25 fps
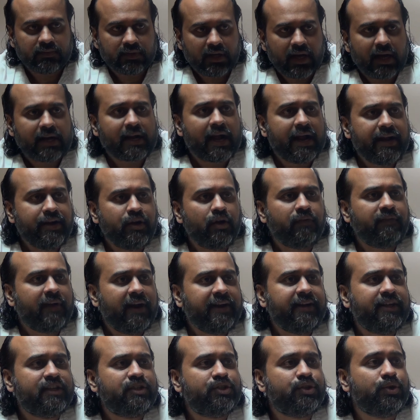a kind of
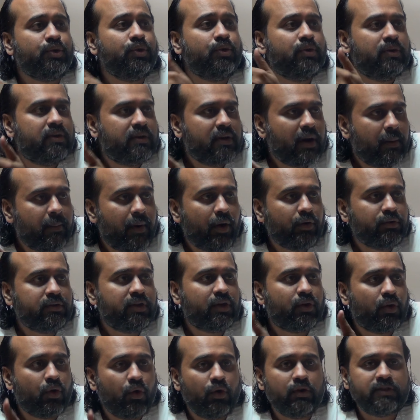attitude about the
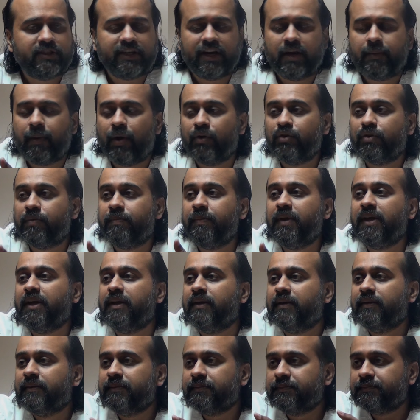course and about me.